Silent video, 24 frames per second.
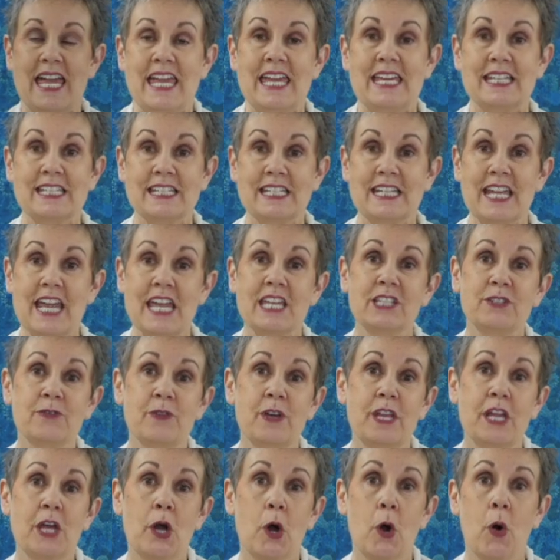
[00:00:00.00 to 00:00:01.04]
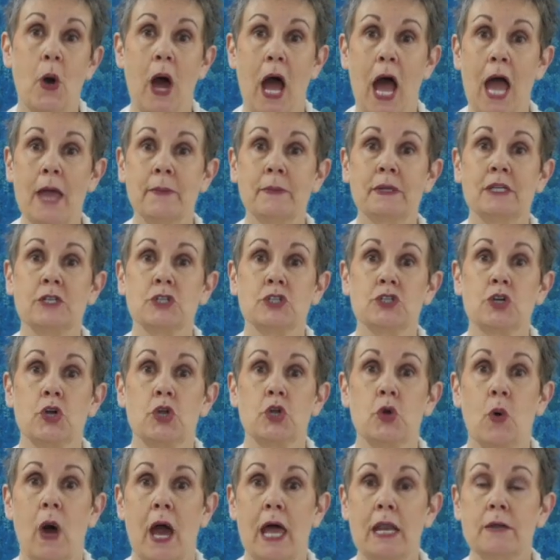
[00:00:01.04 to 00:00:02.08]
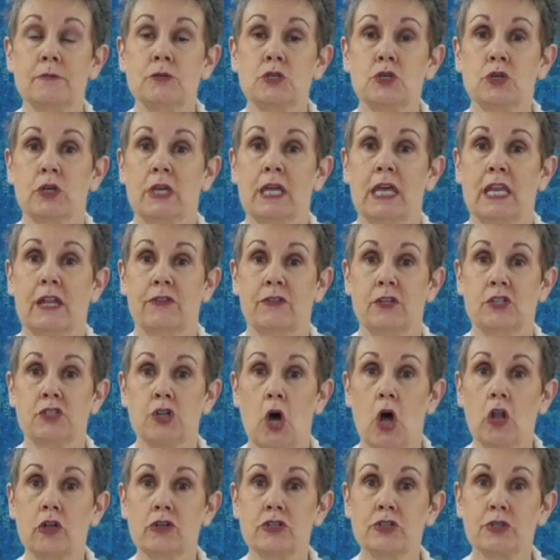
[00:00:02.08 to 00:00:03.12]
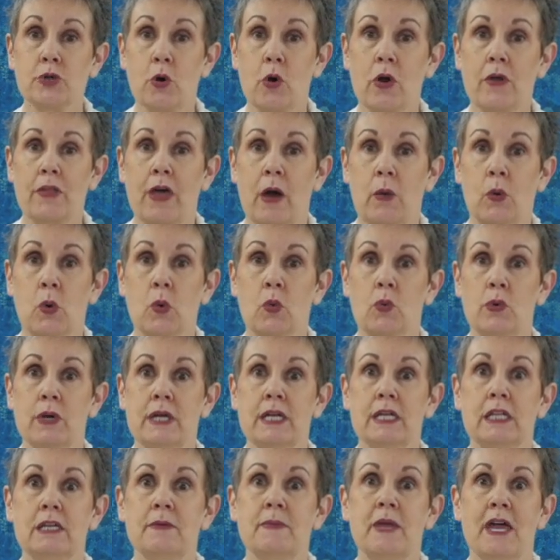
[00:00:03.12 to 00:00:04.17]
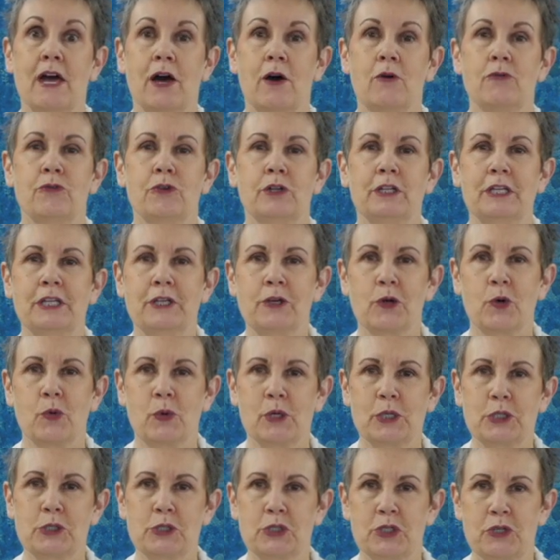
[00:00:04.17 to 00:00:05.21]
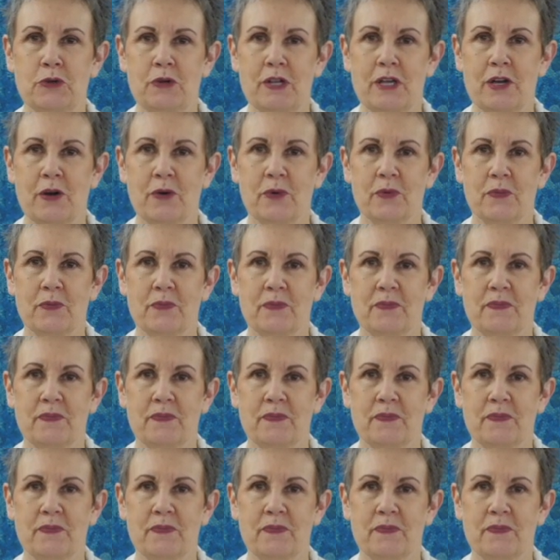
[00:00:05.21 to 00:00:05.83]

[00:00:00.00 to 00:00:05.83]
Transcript: In today's video, I'm going to show you items you can get at the dollar store that will really be helpful in your quilt studio.